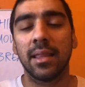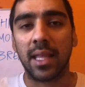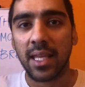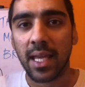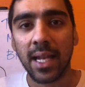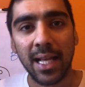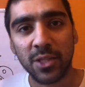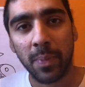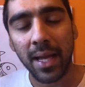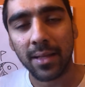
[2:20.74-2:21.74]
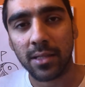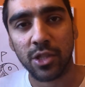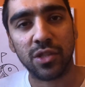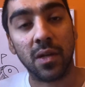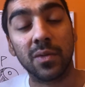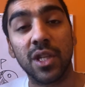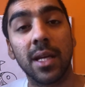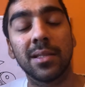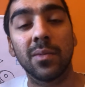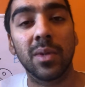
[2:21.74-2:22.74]
The yin aspect is
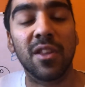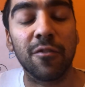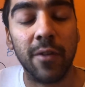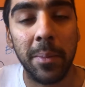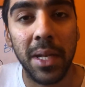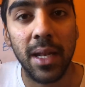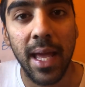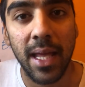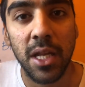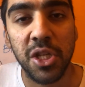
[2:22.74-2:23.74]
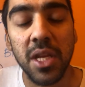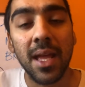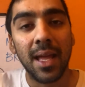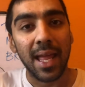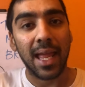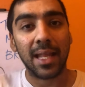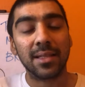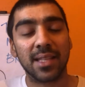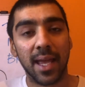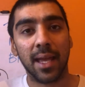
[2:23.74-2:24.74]
associated with the feminine energy,
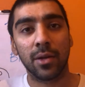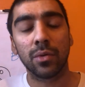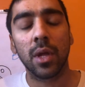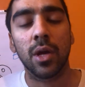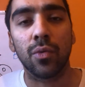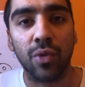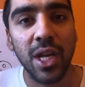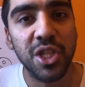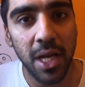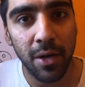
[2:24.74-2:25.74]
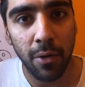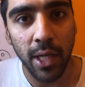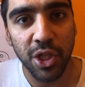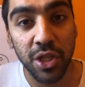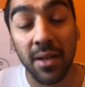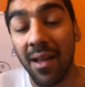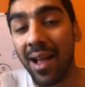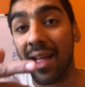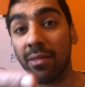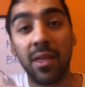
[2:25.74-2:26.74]
internal regeneration,
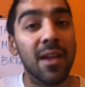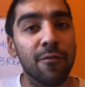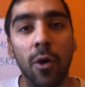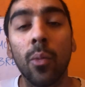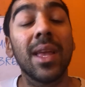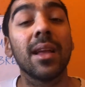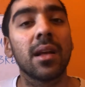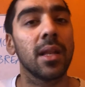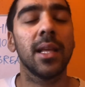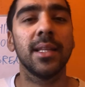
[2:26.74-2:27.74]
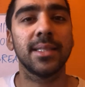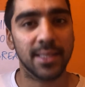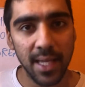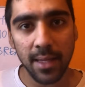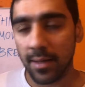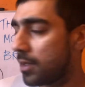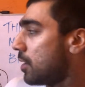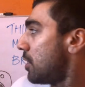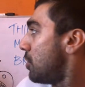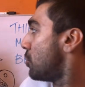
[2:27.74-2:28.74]
and therefore we can clearly see
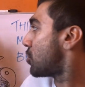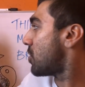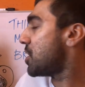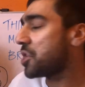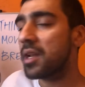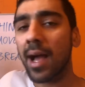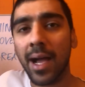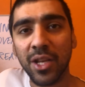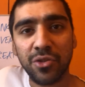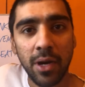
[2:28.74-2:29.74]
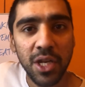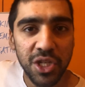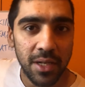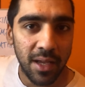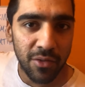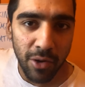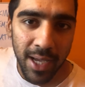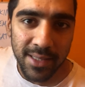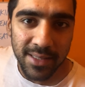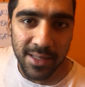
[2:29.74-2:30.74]
nutrition, hydration, and
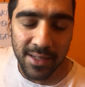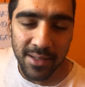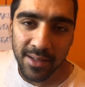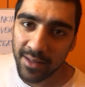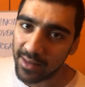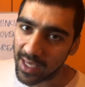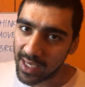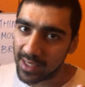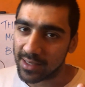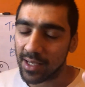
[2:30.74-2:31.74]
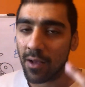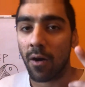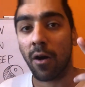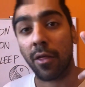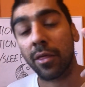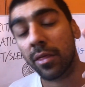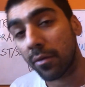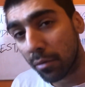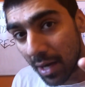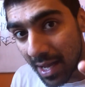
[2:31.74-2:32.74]
rest. These are
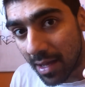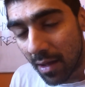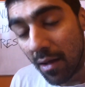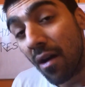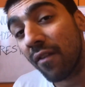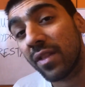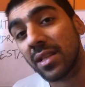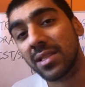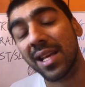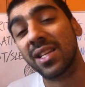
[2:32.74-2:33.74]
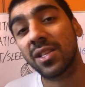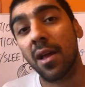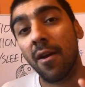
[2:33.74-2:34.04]
3 of the 6